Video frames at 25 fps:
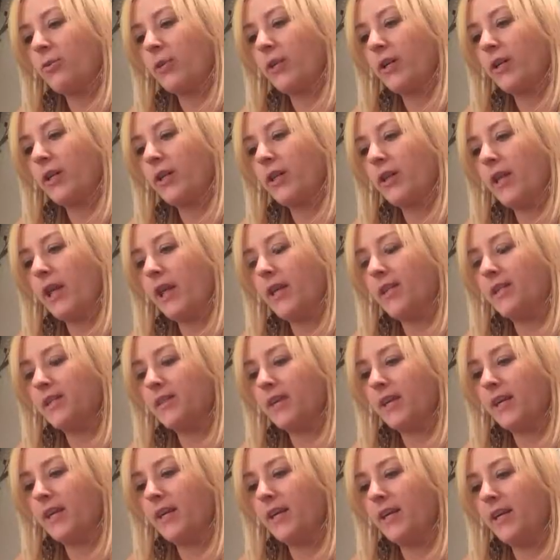with
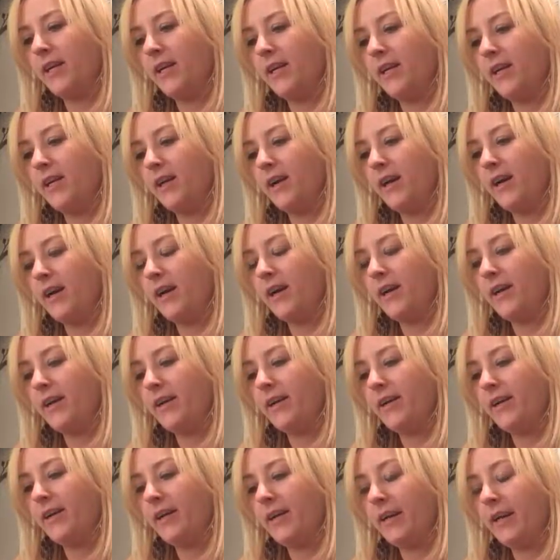anxiety.
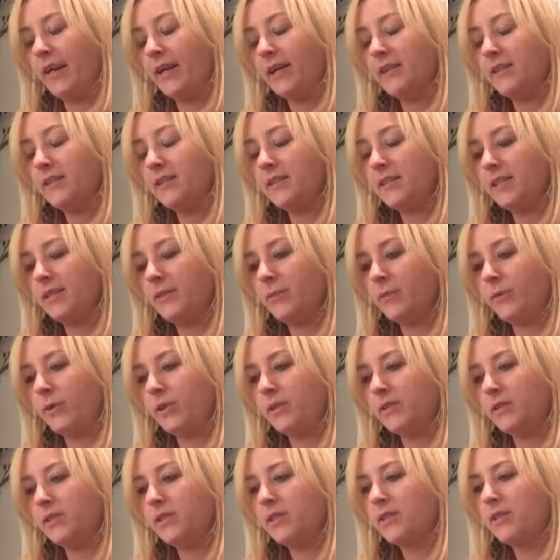I guess it
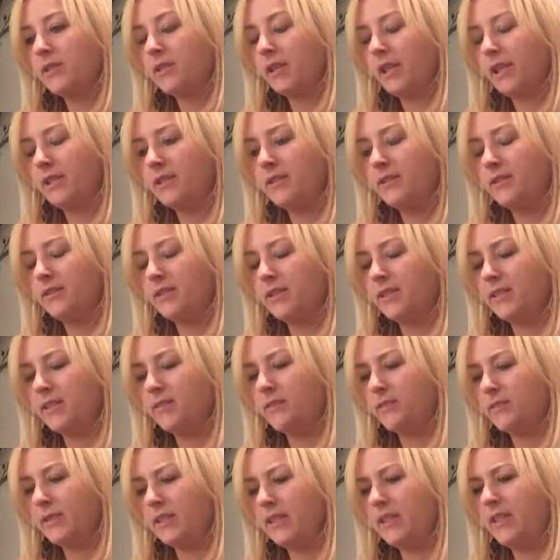was. I
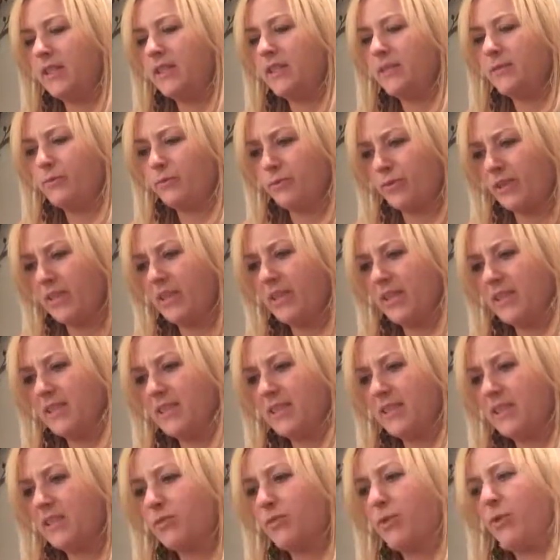didn't
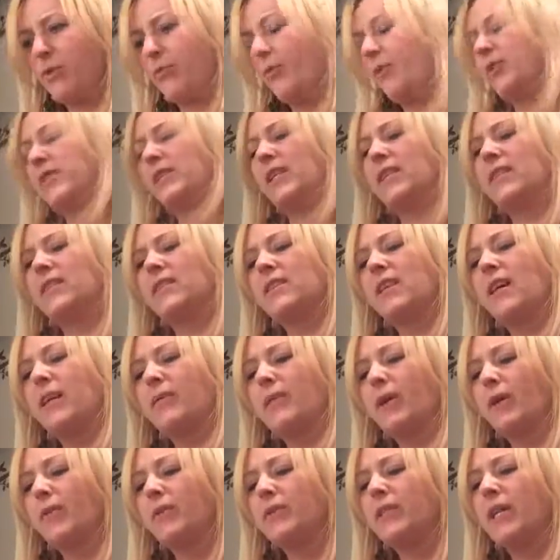realize that's what it was at the
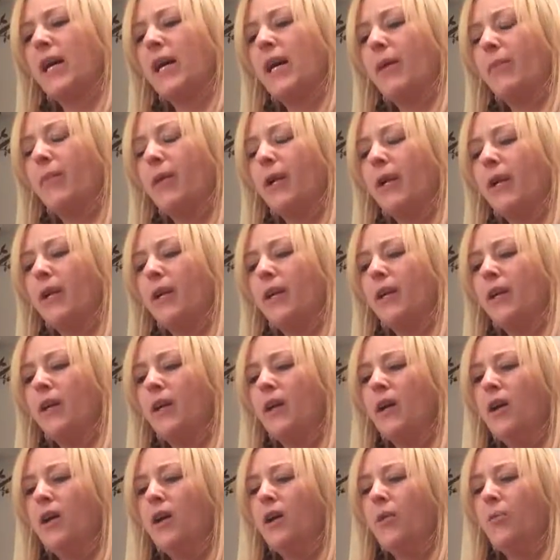time that it was happening.
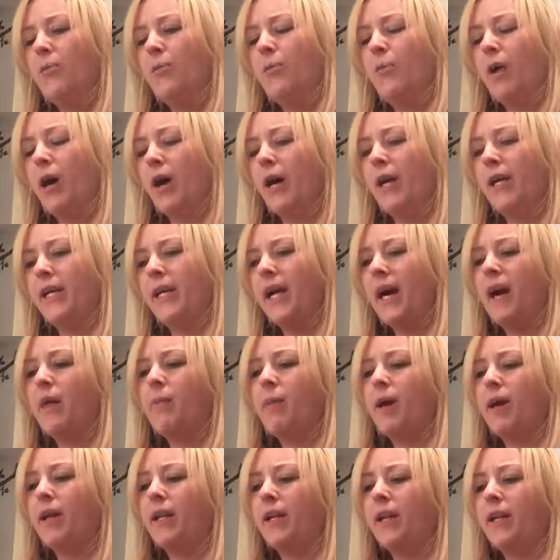But yeah,
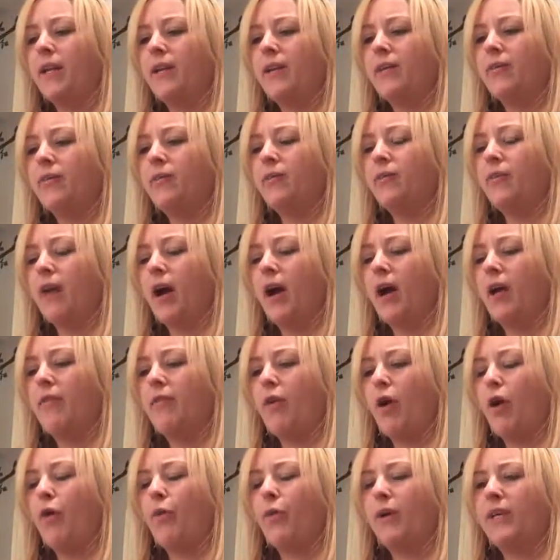my life,
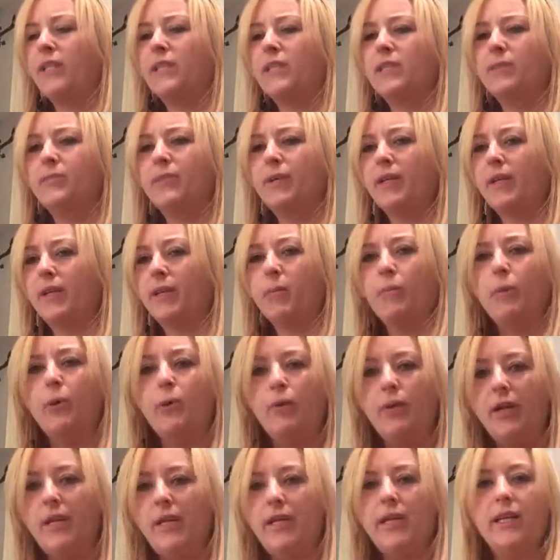I've always been a
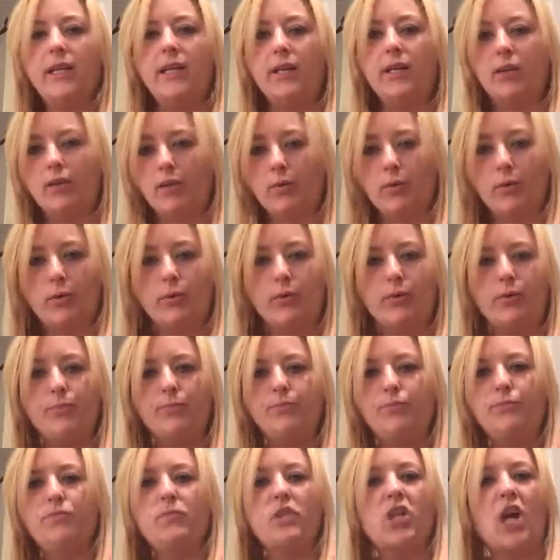moody and
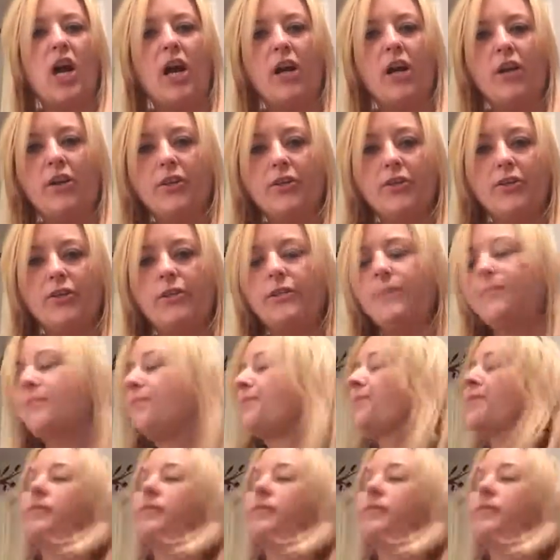irritable child,